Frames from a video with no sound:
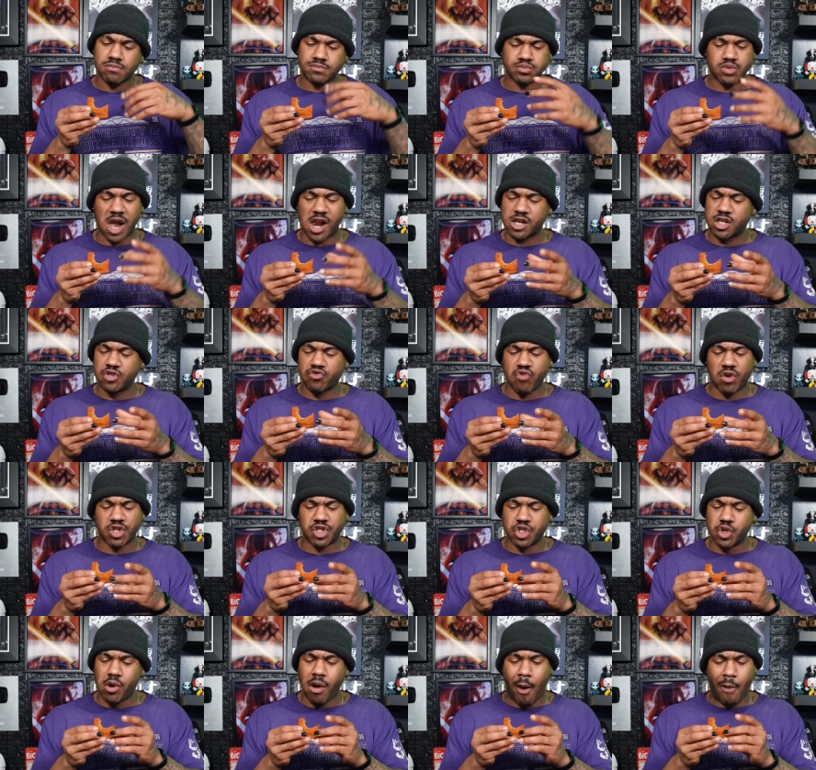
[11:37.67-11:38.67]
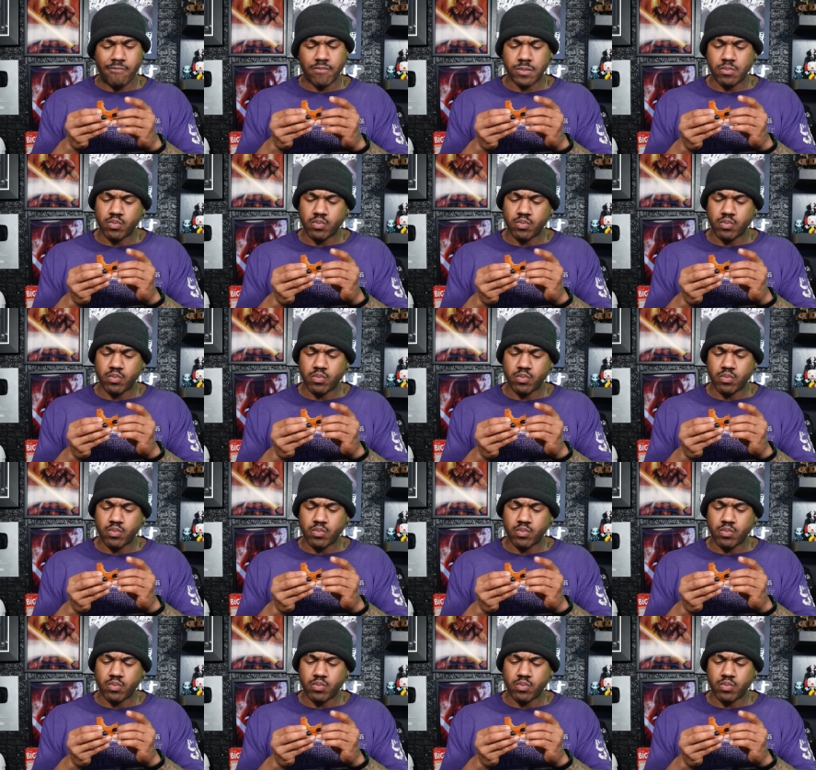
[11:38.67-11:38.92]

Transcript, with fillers: Got a good crunch to it.